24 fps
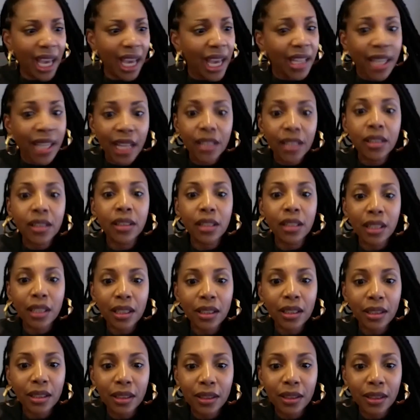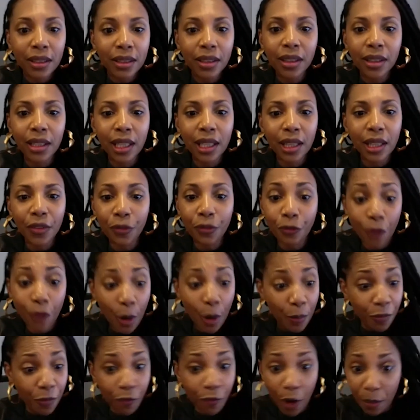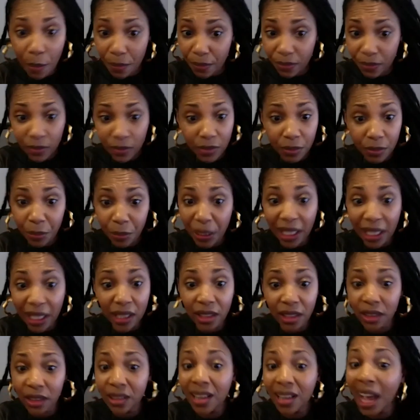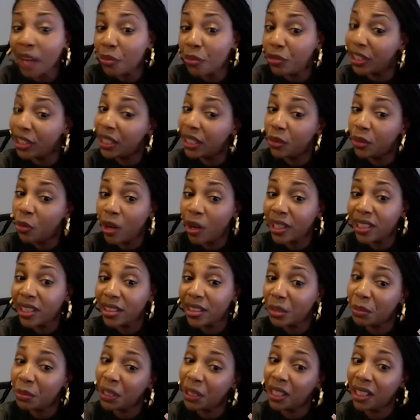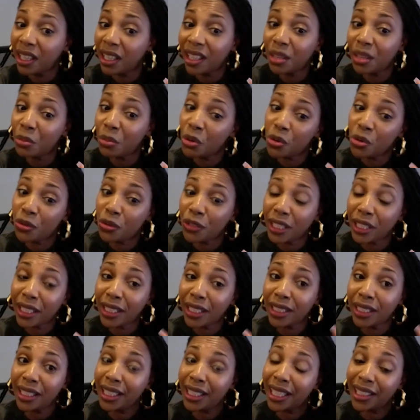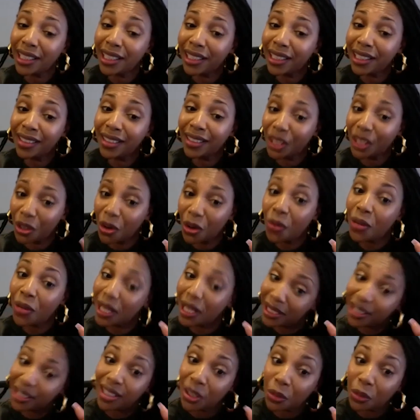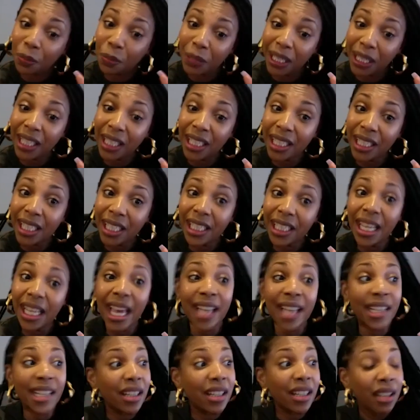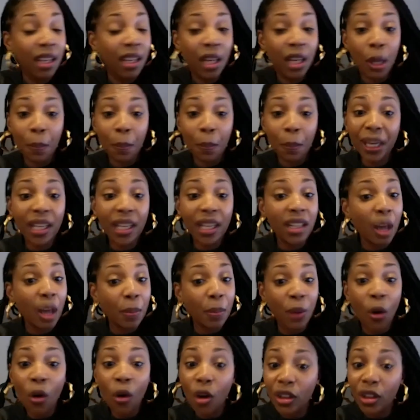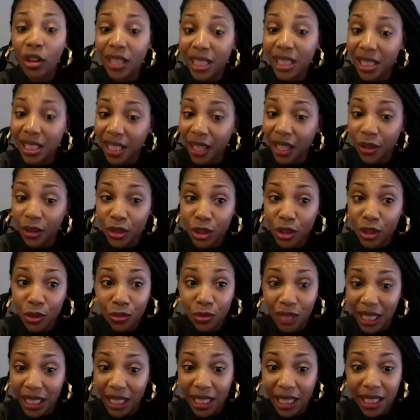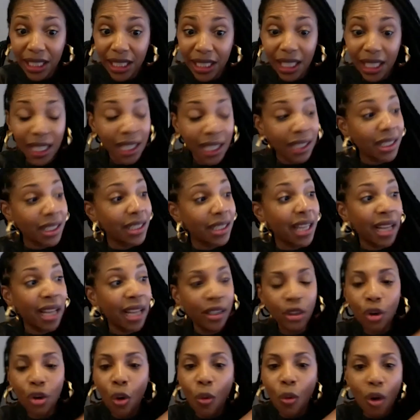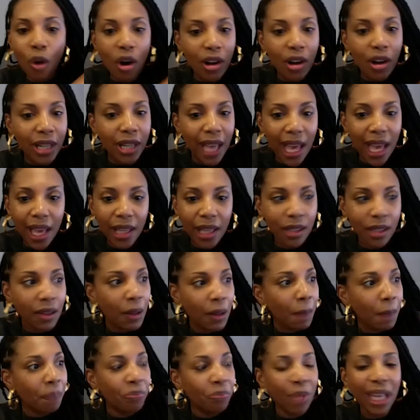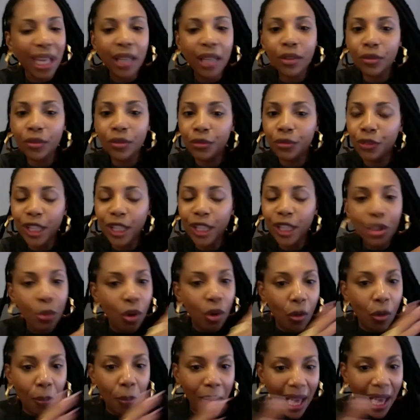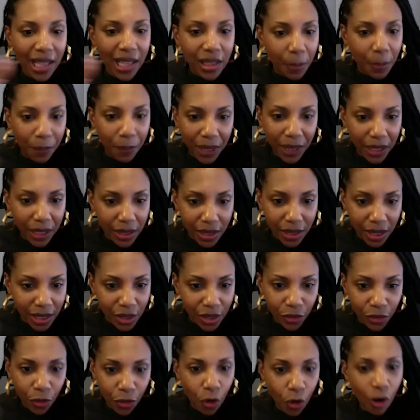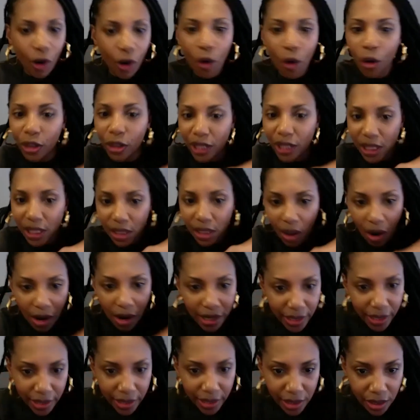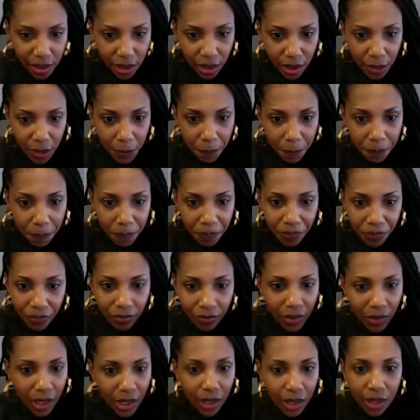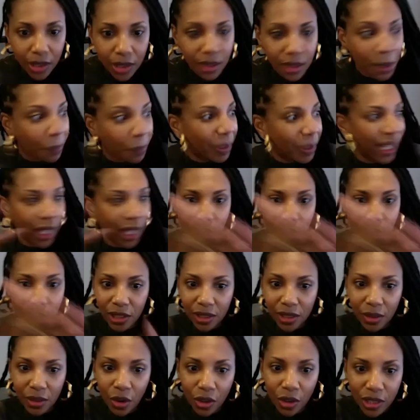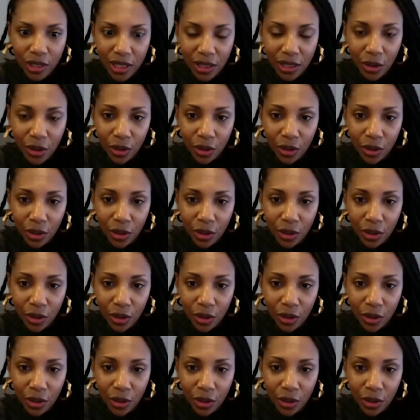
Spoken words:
And then from being not really wanting to be in a movie, and still being in it, and then picking up all the skills you needed to then go on and make visual masterpieces for all these artists, to being on Yo